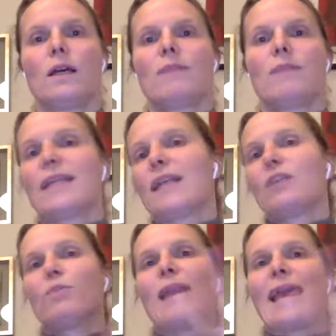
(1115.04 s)
That
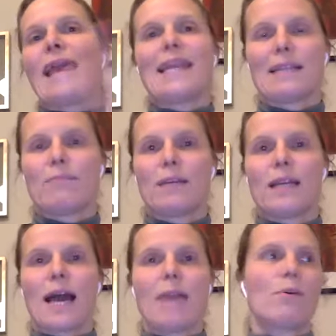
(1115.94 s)
you play a little bit.
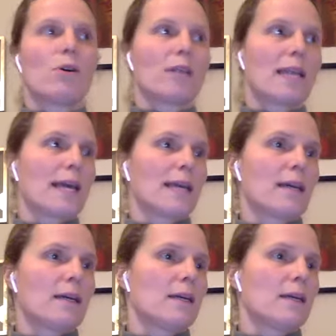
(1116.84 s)
I bought like
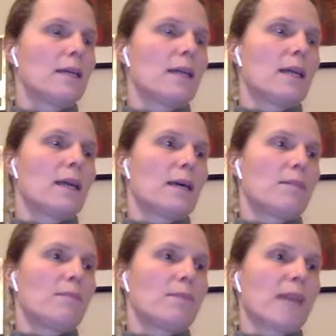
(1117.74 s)

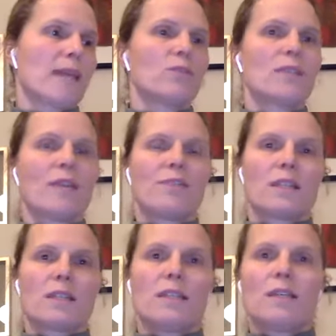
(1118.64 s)
I don't have a
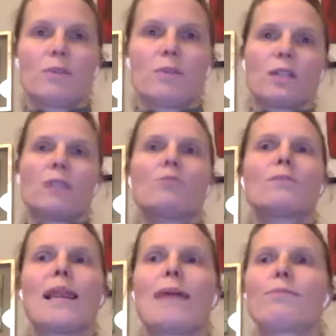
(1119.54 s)
stative because I use
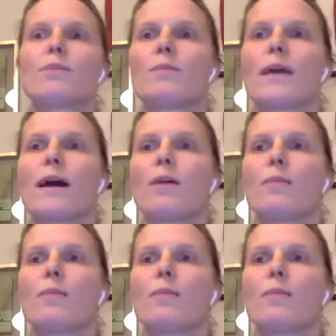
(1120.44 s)
my laptop now,